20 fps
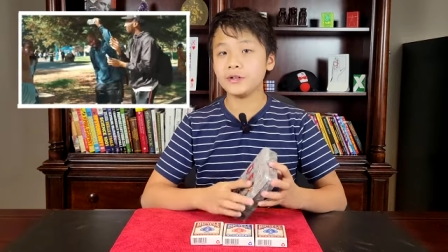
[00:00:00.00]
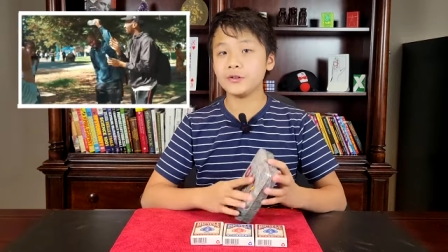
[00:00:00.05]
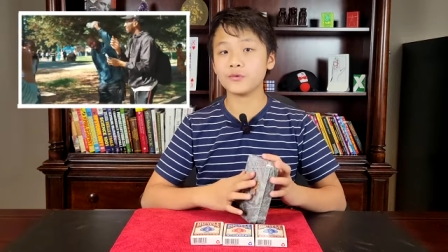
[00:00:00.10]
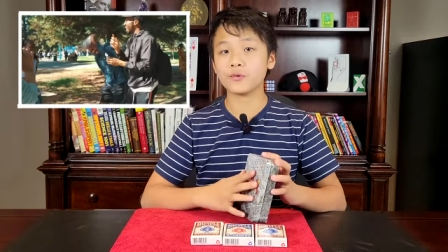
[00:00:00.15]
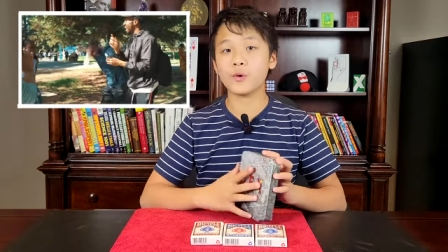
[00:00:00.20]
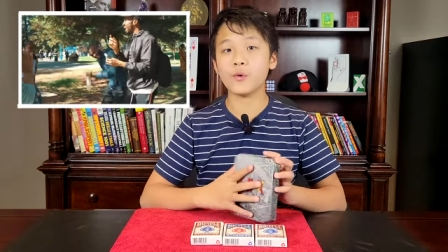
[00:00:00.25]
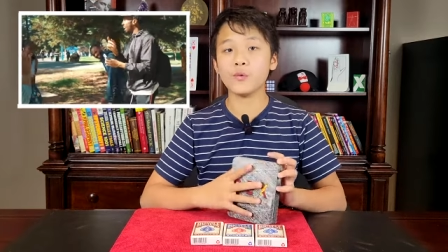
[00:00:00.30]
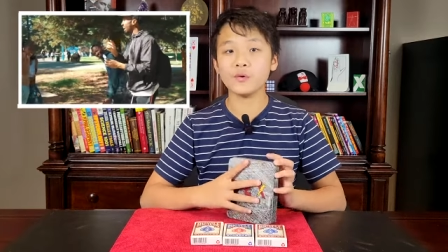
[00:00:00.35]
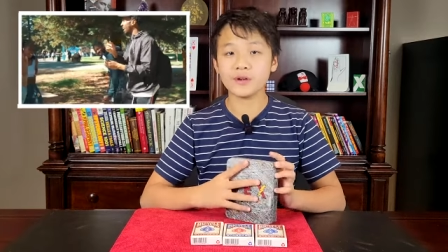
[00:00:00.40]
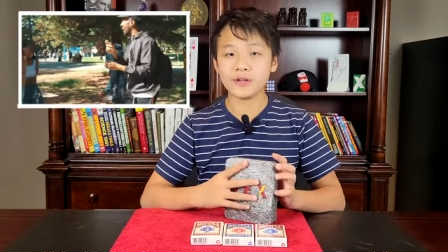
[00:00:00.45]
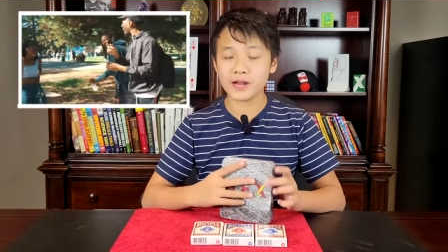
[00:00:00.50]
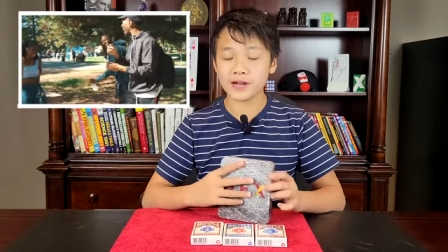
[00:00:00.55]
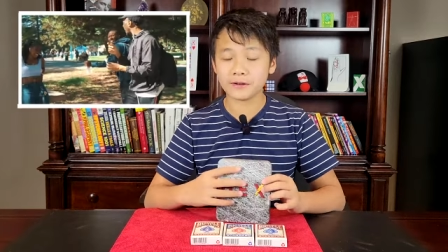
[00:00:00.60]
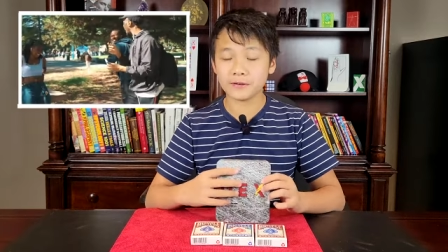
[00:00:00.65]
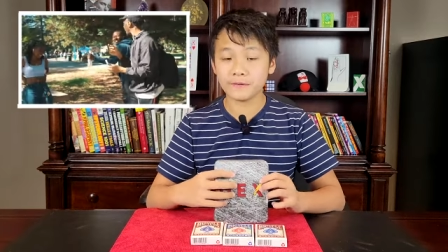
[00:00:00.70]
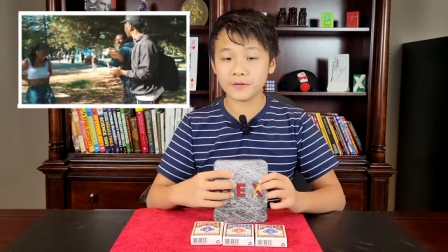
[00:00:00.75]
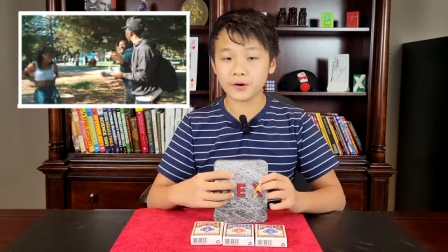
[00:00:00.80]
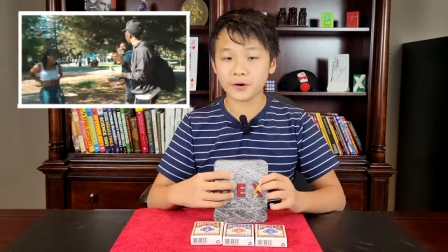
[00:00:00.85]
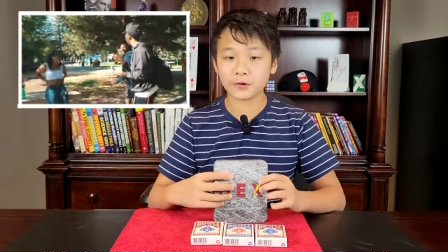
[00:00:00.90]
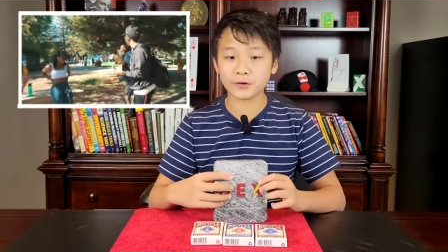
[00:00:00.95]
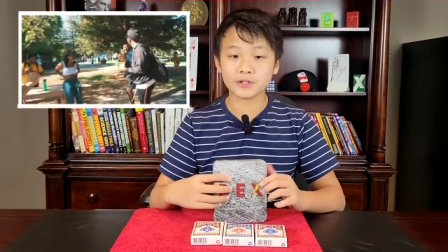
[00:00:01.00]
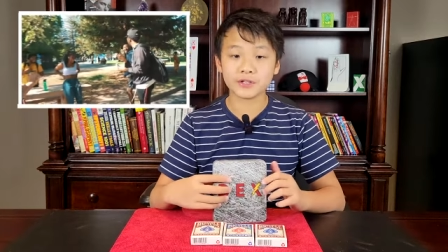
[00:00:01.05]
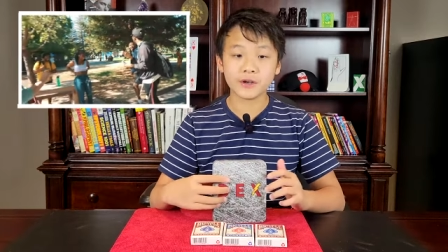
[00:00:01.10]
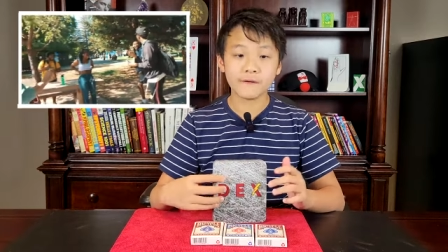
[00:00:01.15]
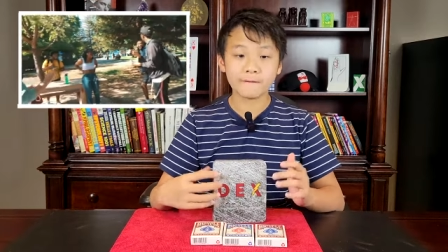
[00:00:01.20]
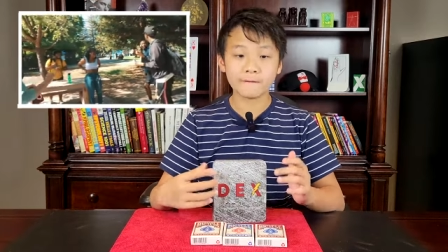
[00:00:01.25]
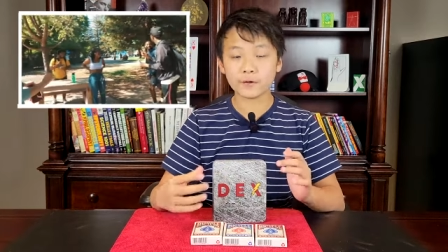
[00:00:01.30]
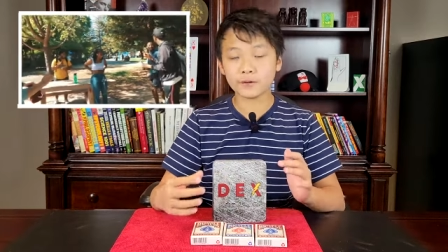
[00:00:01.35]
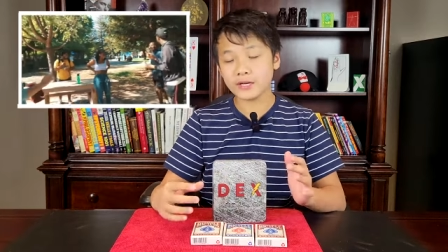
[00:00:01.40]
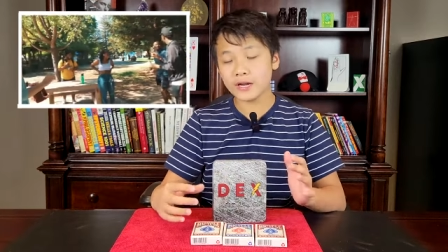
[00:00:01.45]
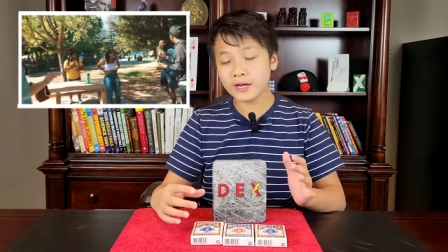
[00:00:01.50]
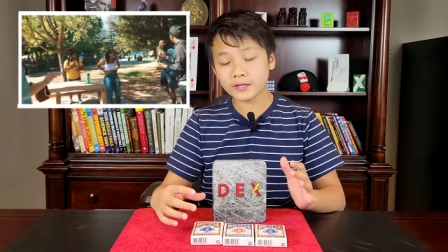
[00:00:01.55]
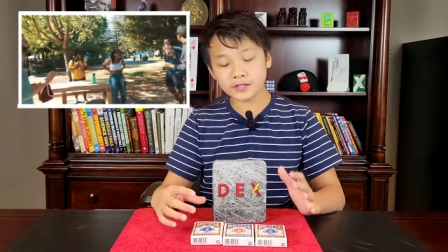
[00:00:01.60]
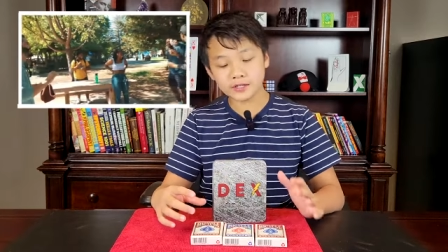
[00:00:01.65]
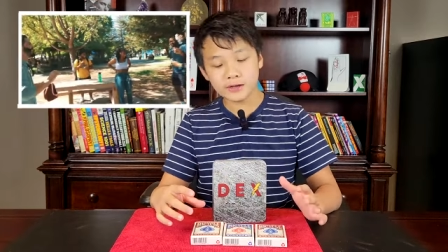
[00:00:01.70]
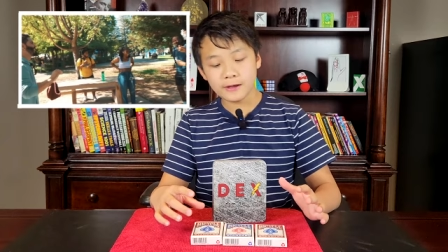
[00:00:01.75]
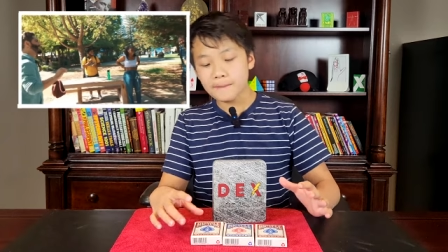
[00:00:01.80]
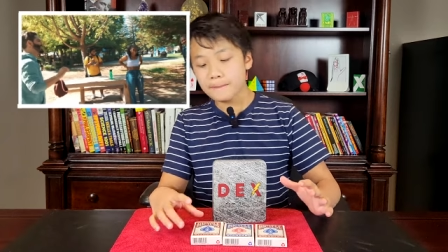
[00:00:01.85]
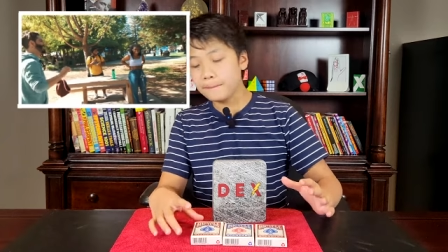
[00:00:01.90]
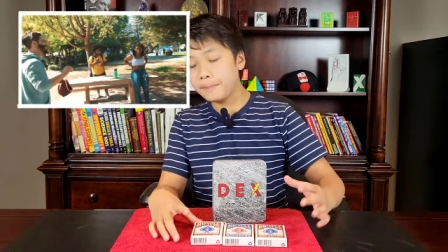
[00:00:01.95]
your own deck of cards for
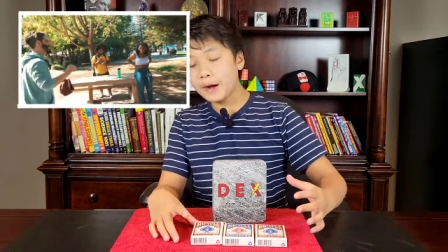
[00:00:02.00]
Dex,